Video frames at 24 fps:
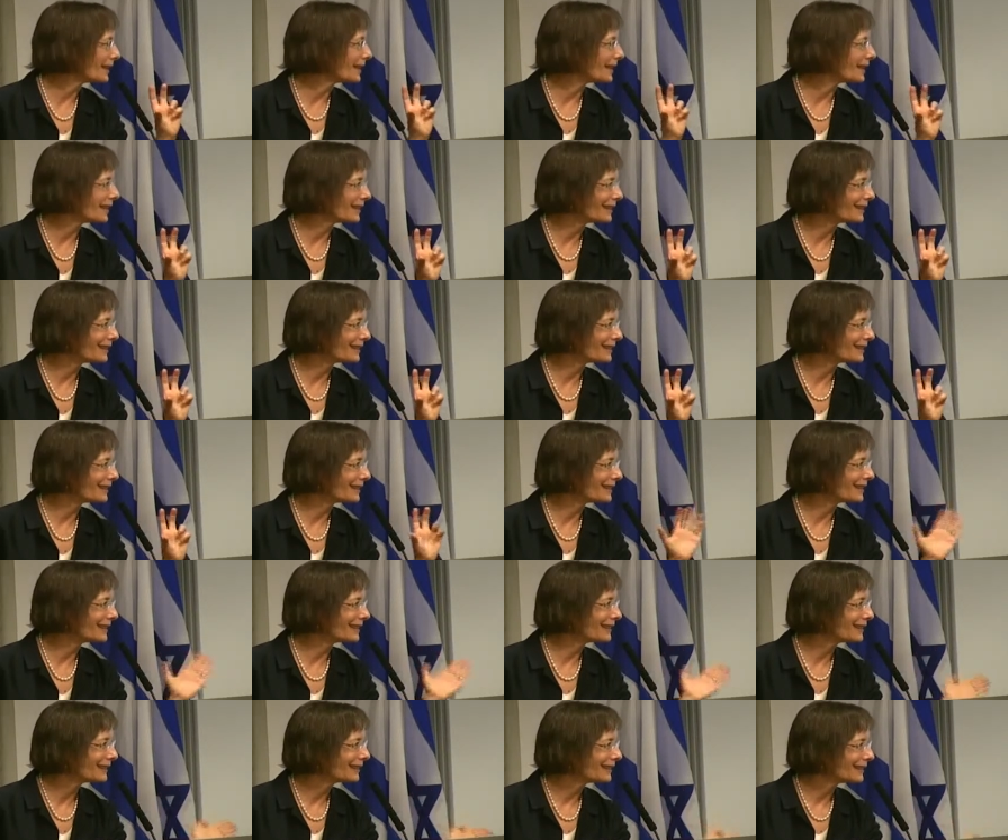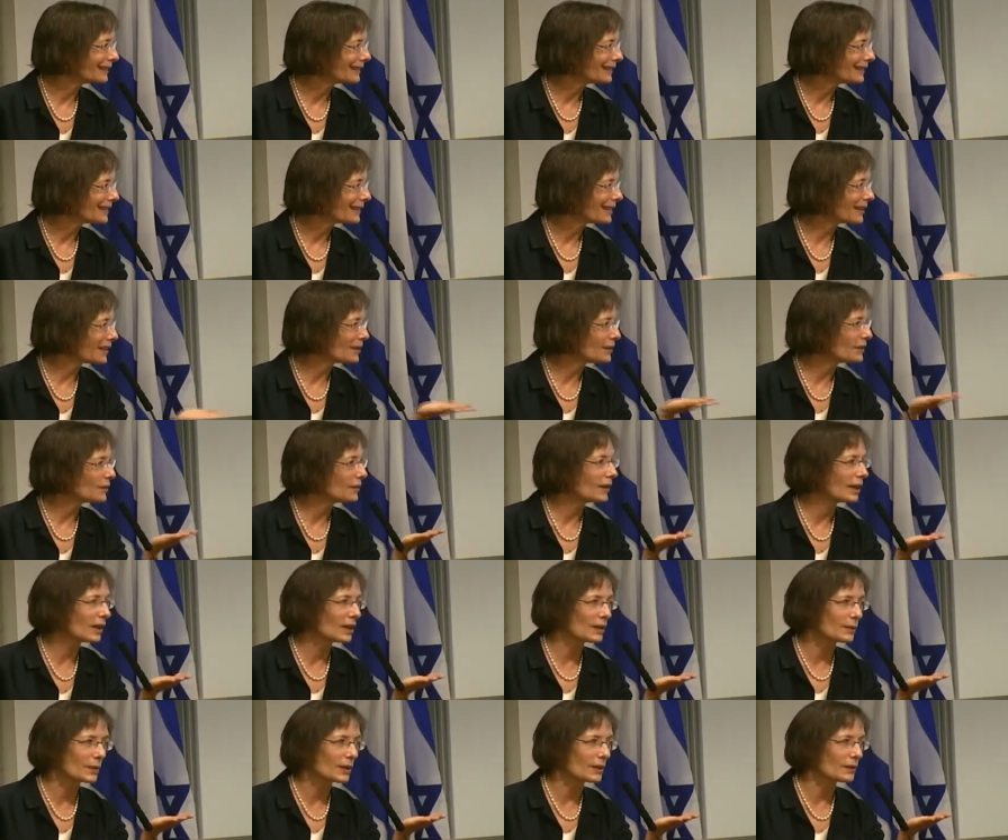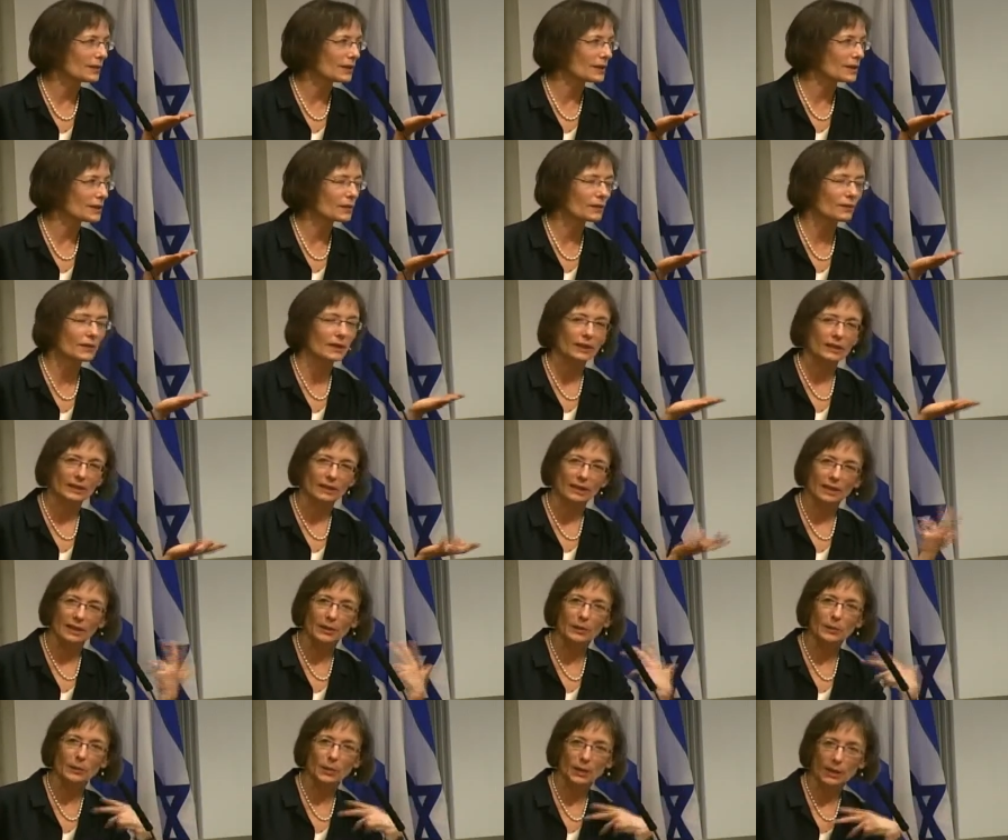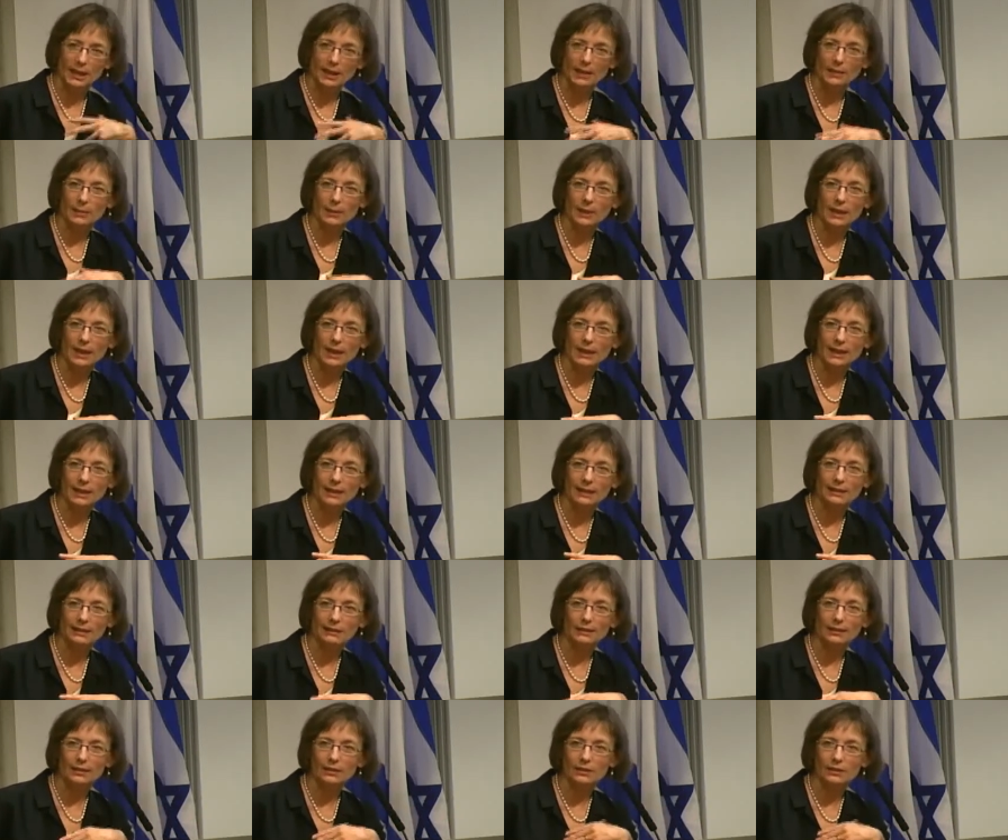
in the development of this field and in bringing me